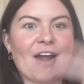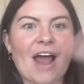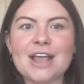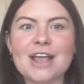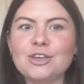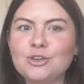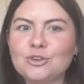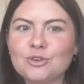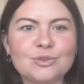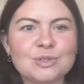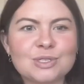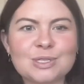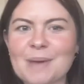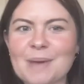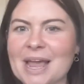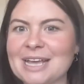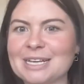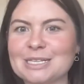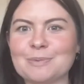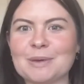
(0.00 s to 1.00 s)
I used
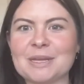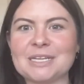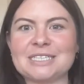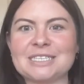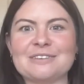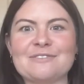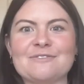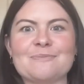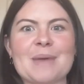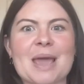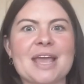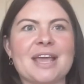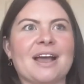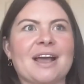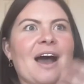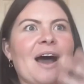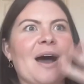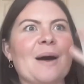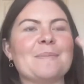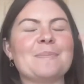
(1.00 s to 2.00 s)
my expensive
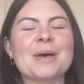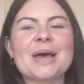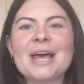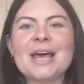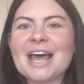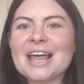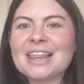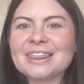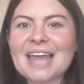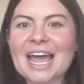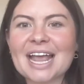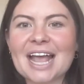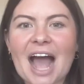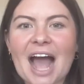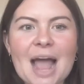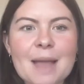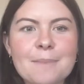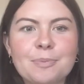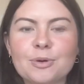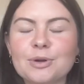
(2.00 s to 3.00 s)
makeup. Like
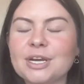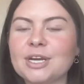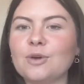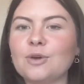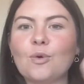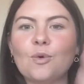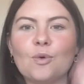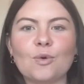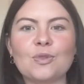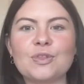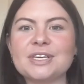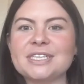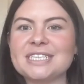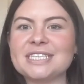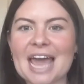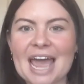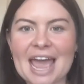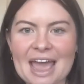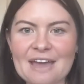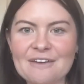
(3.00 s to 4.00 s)
I put in all this
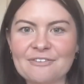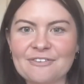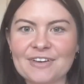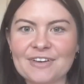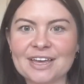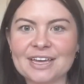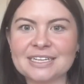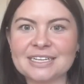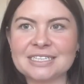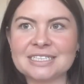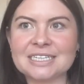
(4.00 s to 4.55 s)
effort